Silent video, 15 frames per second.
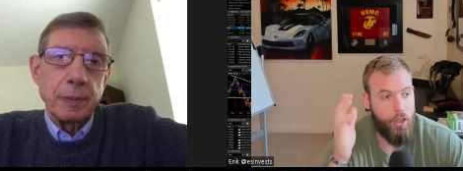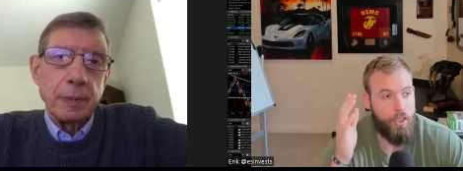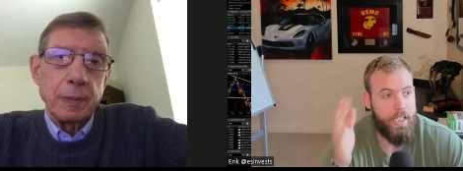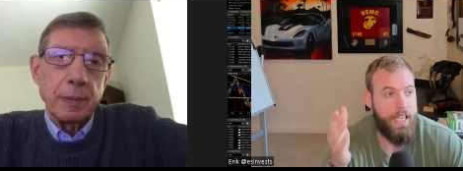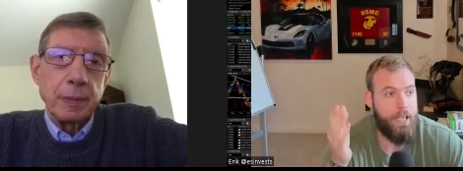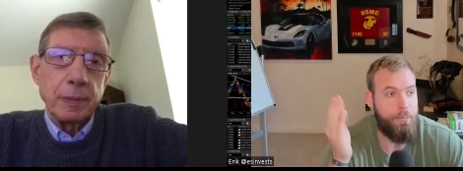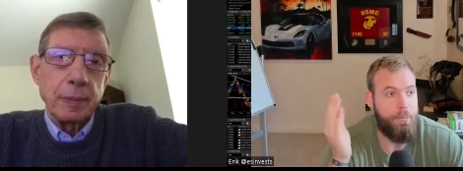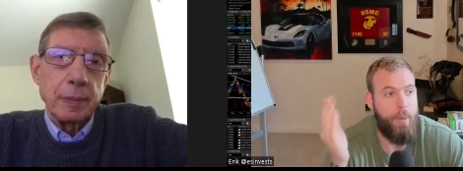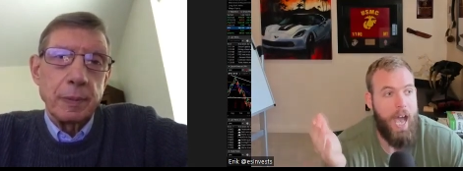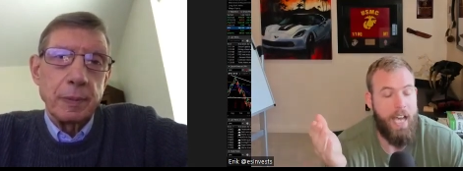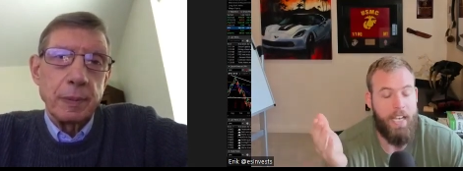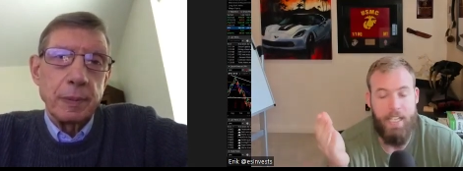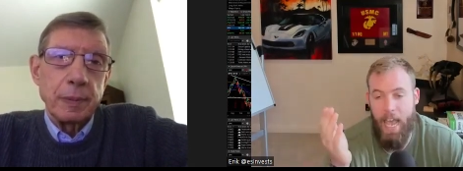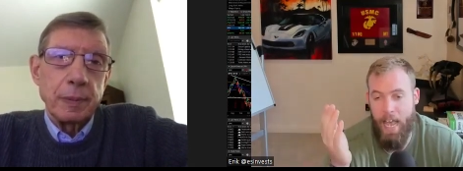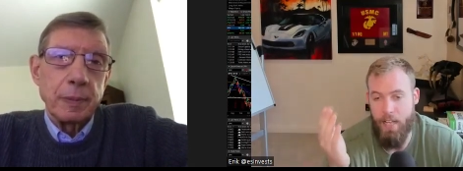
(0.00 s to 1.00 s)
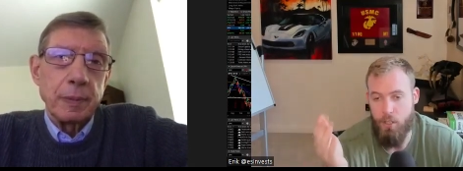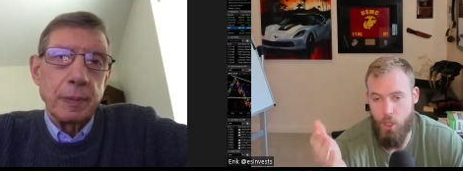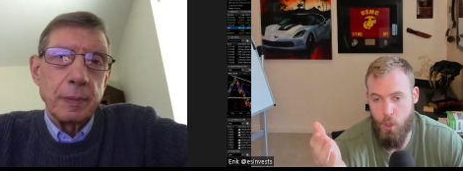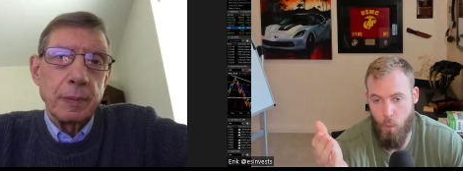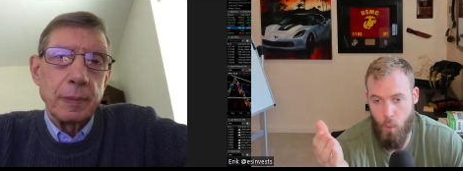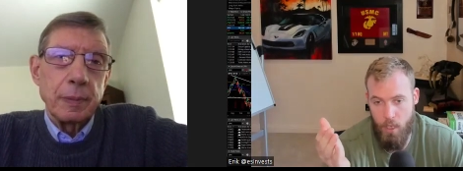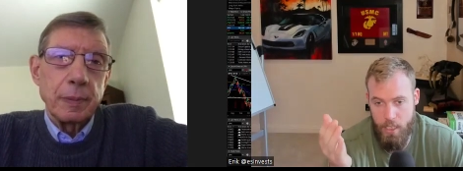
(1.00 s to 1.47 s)
Speaker 1: looking back
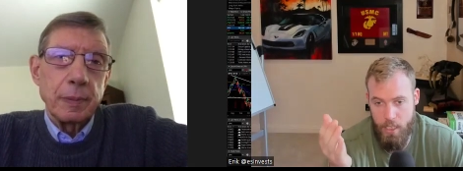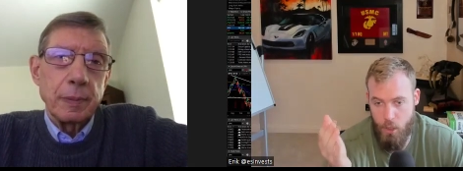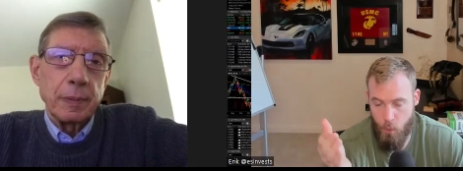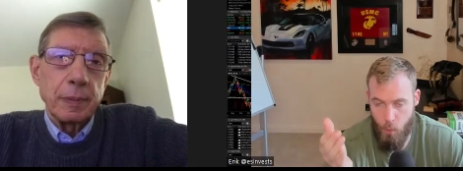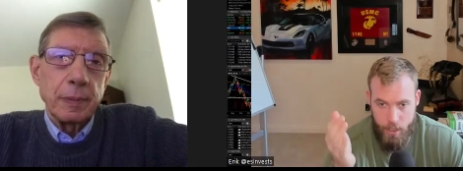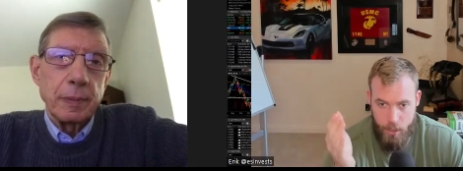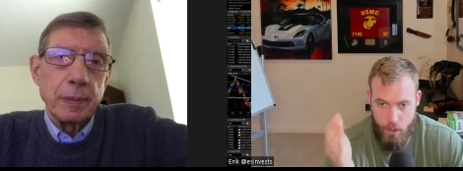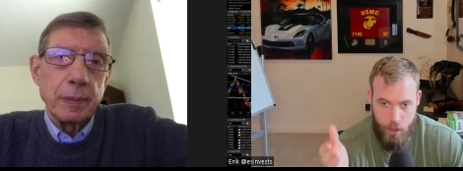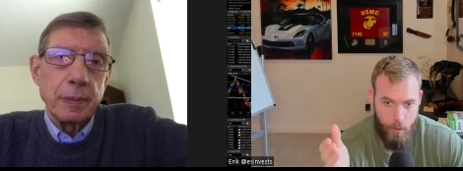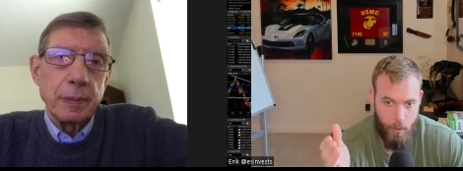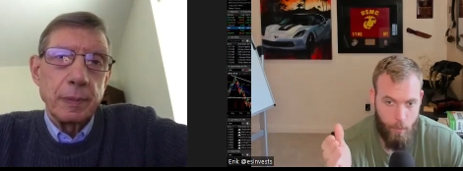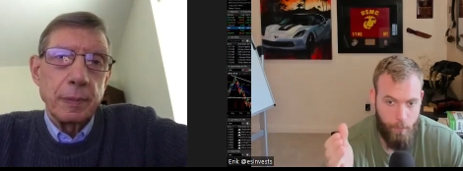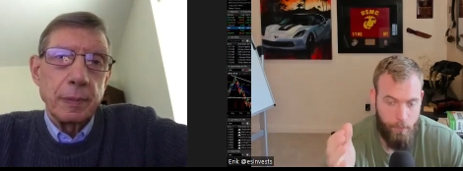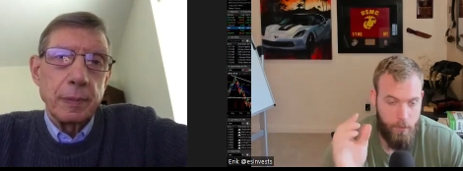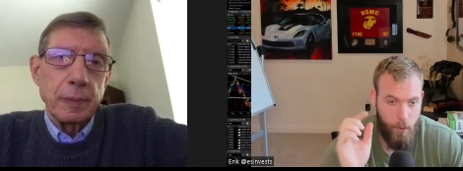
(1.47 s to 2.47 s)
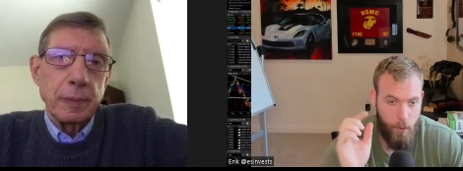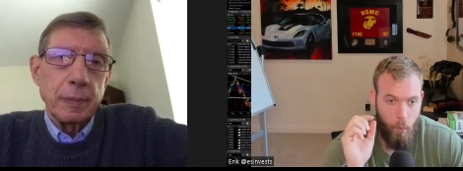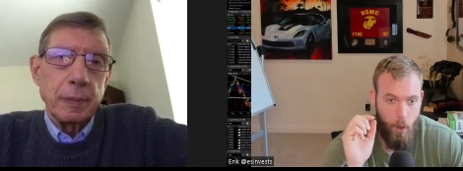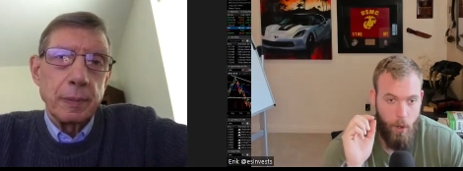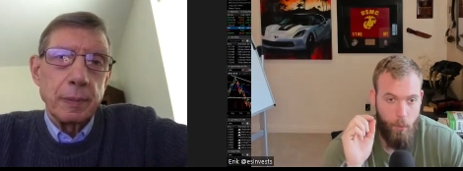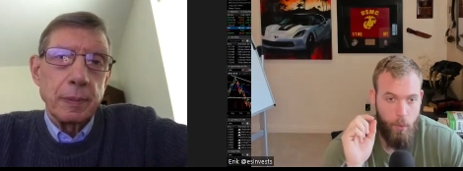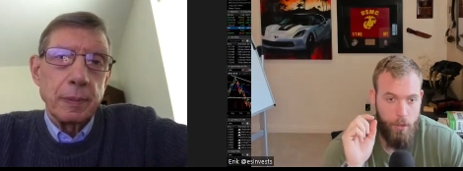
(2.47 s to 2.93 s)
at 2022,
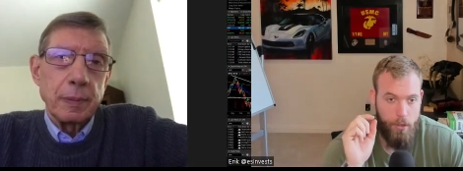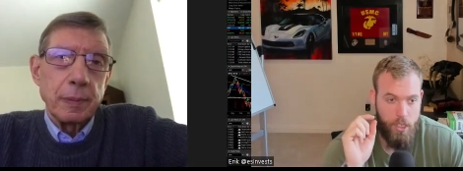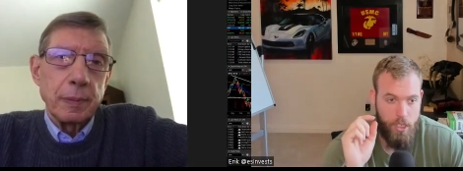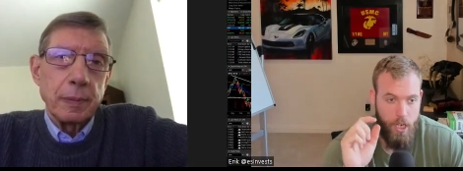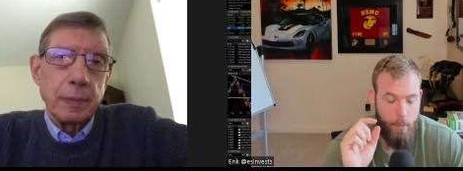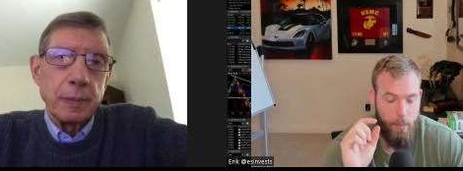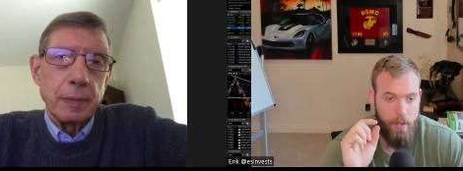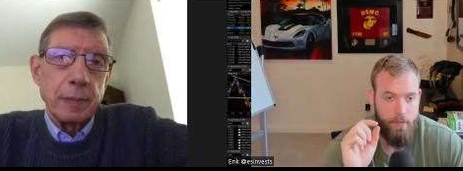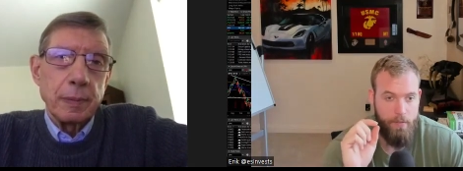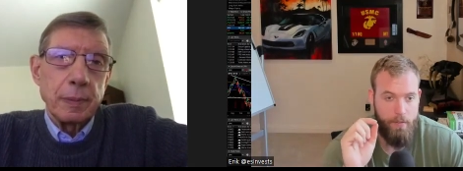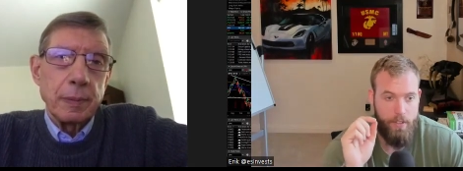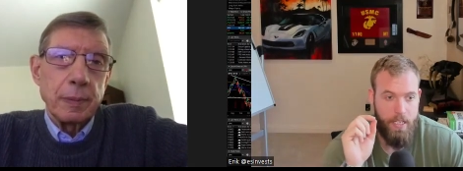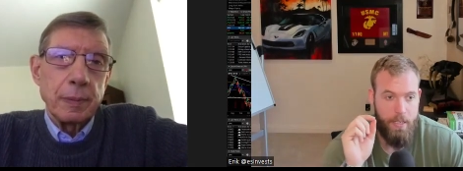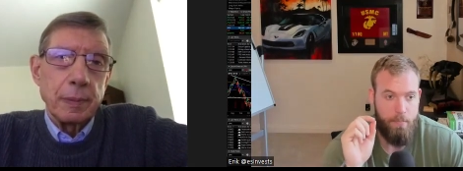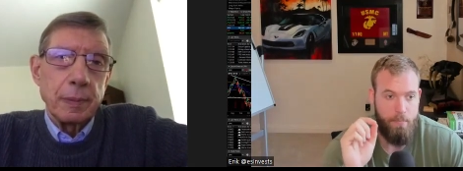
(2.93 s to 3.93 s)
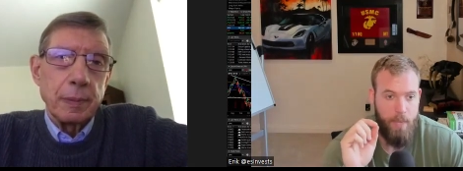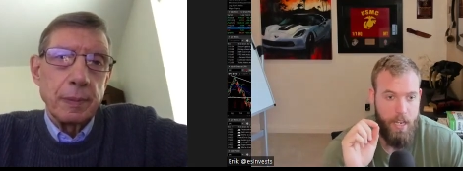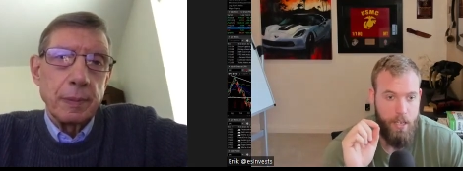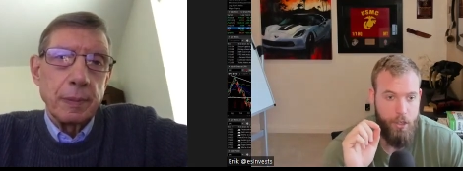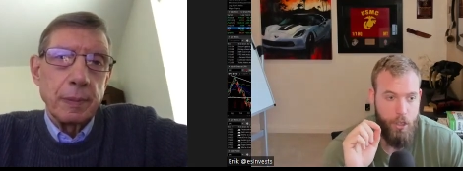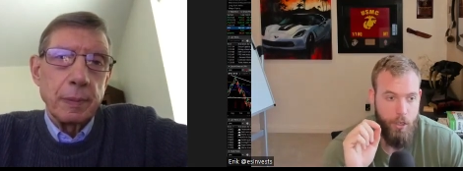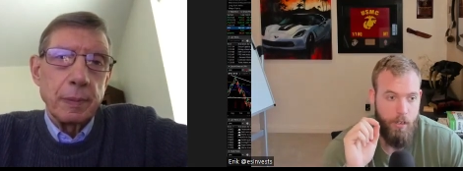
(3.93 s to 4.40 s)
what were some of the
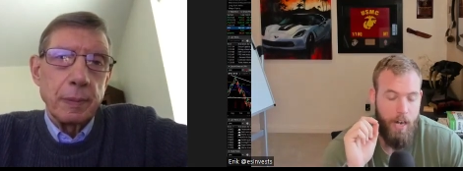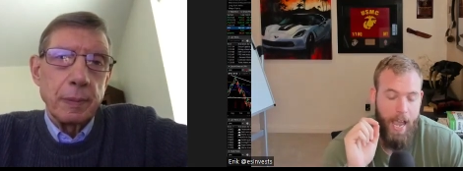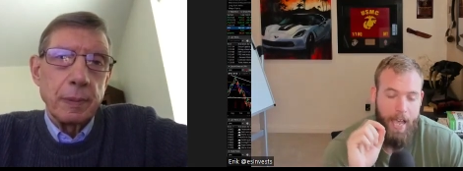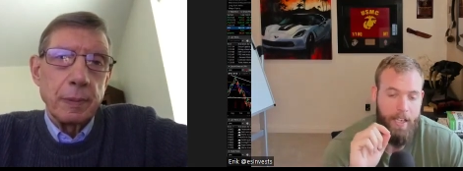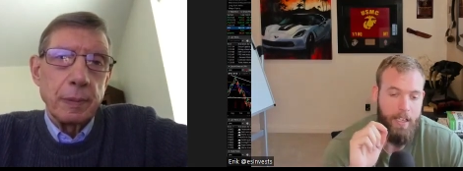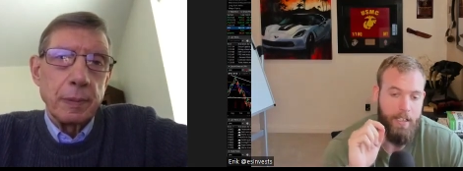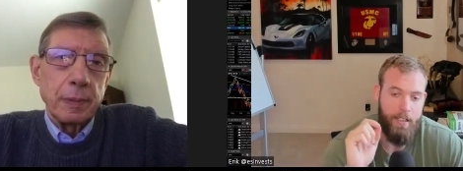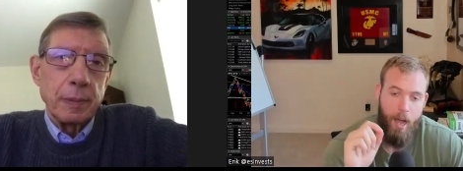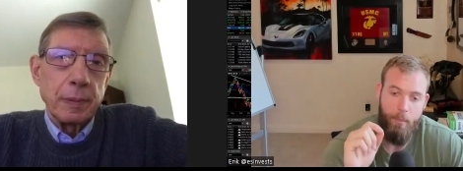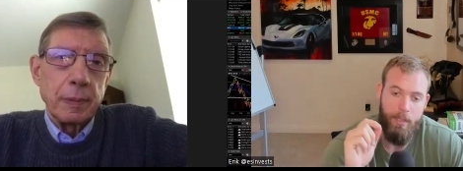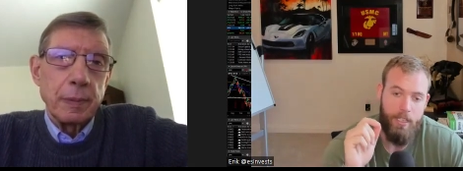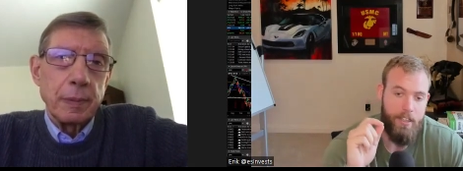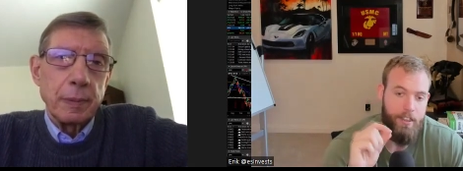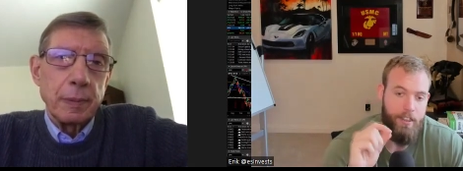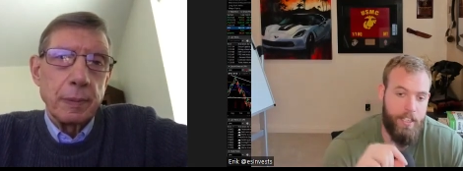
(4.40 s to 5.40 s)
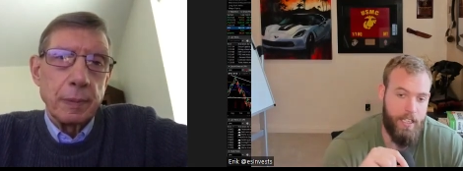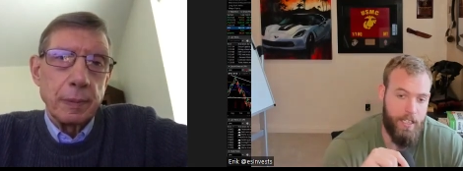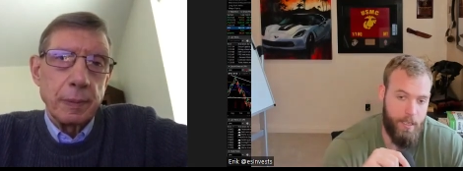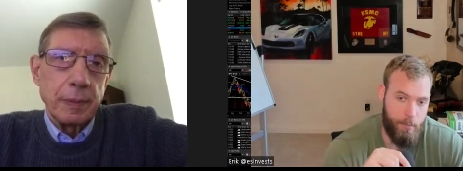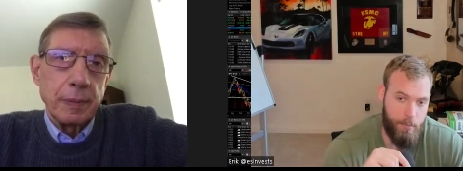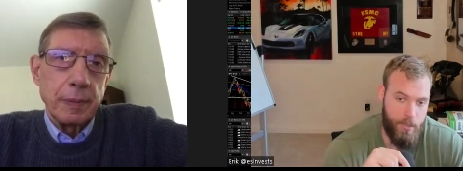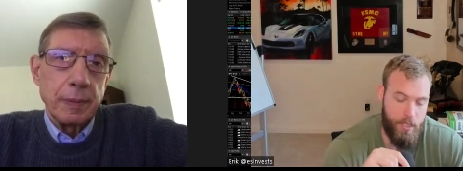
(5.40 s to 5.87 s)
major economic
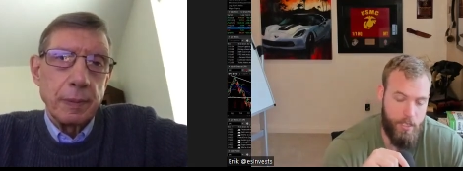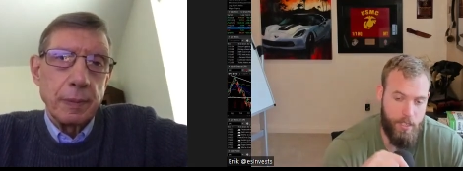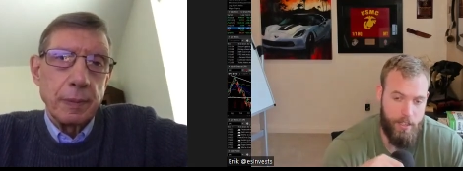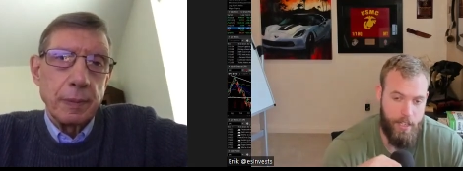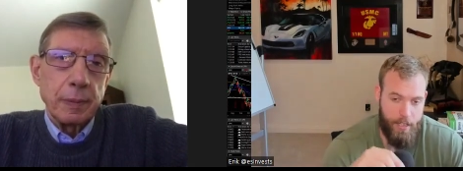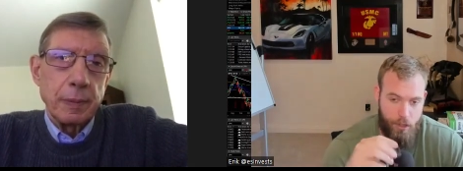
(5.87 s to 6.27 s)
themes